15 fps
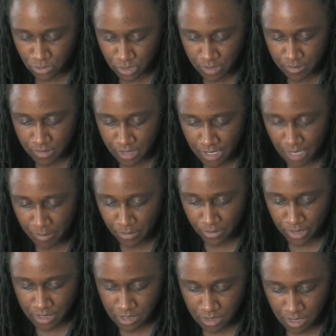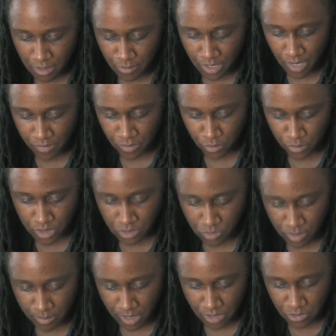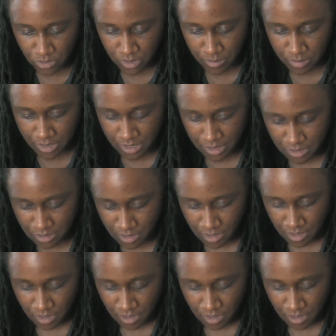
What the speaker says: dream collaboration, I would have to redream my dream, because